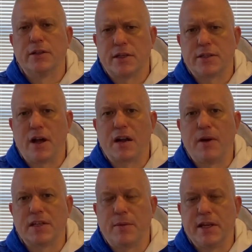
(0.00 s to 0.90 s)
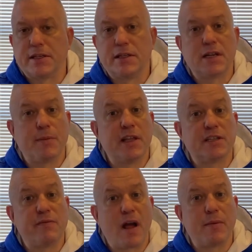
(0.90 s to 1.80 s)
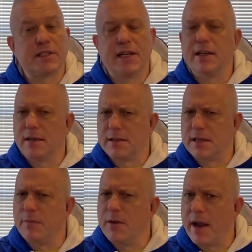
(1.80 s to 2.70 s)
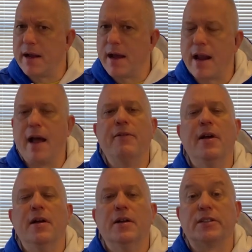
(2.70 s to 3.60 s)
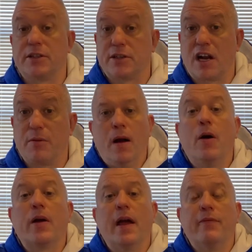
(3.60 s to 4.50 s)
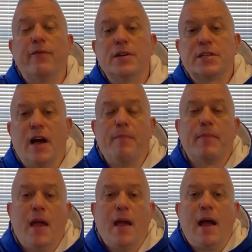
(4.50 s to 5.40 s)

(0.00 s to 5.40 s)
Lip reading: So let's talk about some of these. Some of these you've probably seen and some you might not have. So let's talk about, okay, first up.